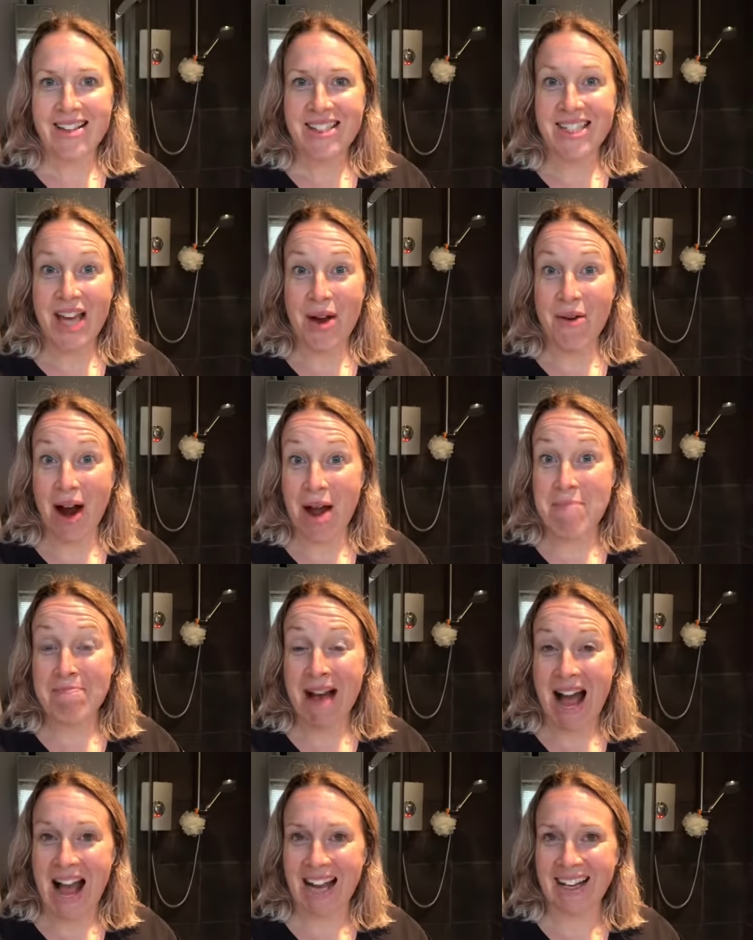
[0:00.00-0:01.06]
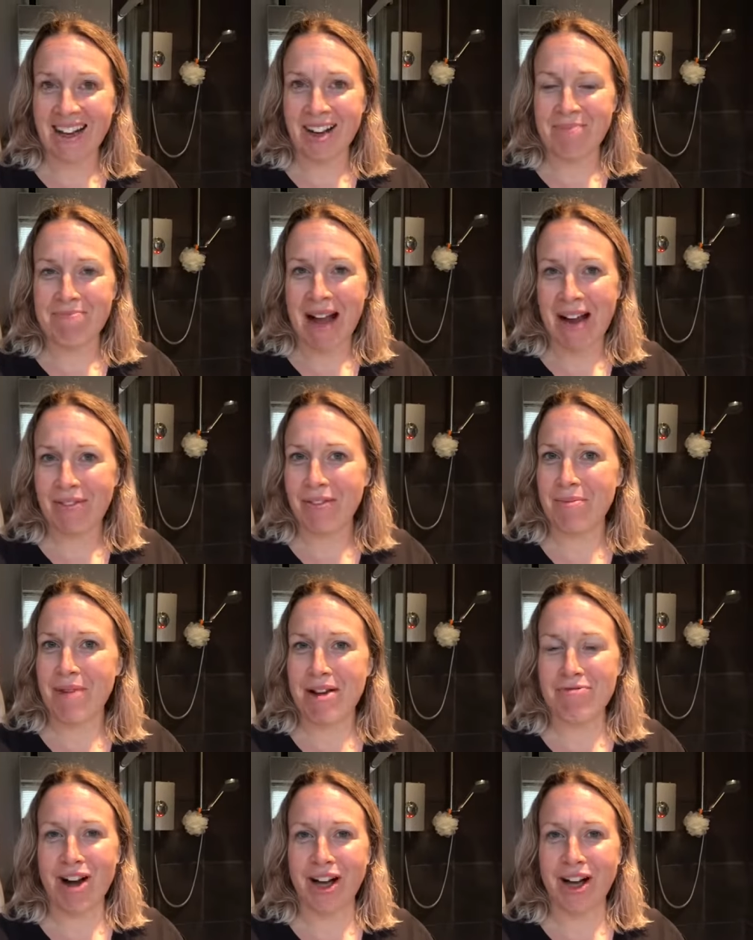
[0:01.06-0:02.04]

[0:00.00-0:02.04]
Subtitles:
So I'm back from my